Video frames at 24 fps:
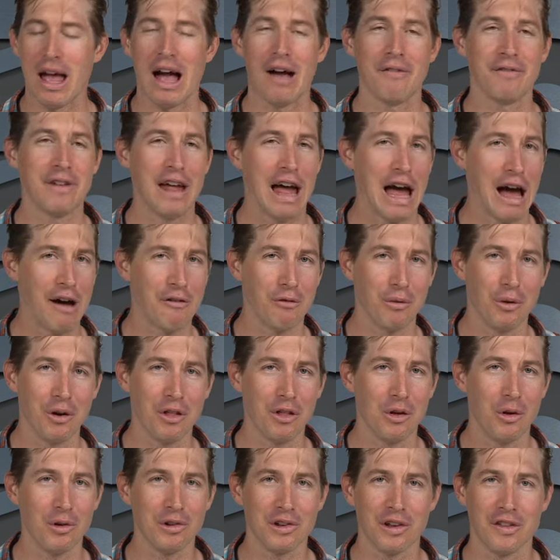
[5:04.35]
have to have one of
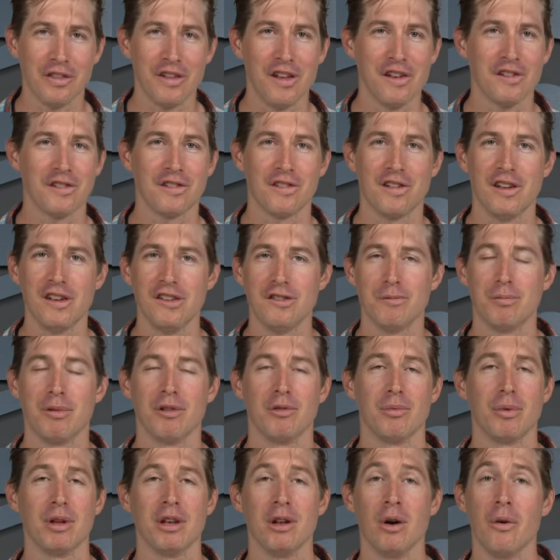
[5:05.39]
those on this list
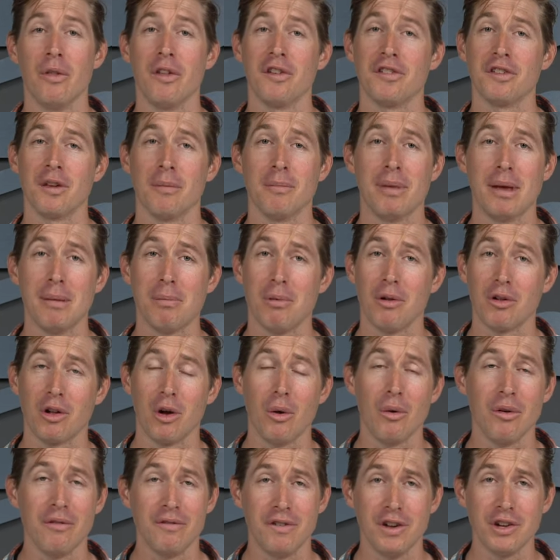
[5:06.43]
because we know that some people
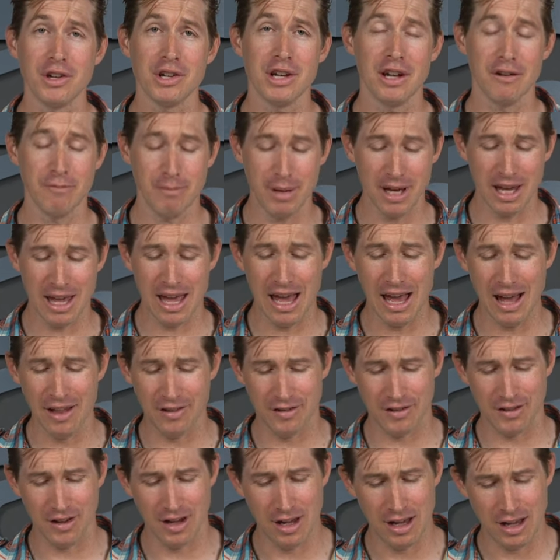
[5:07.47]
go and fish and have big
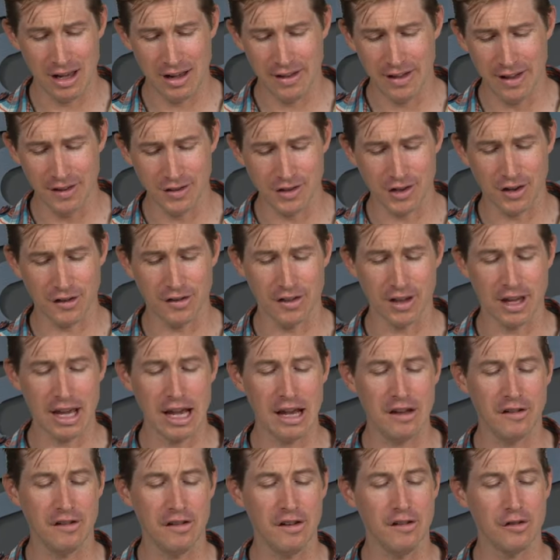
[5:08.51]
heads. That's just the
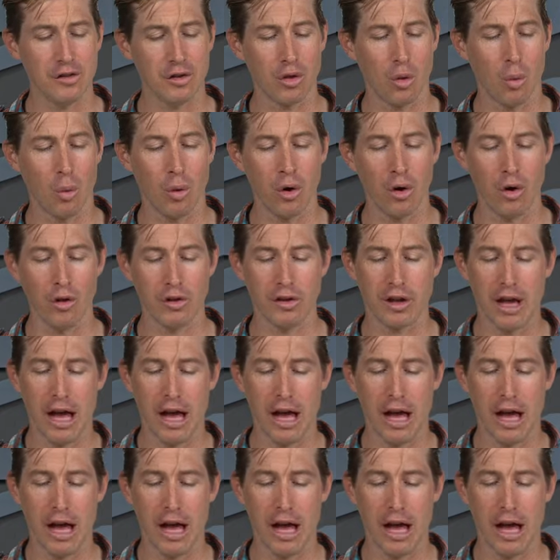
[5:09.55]
case. These are the World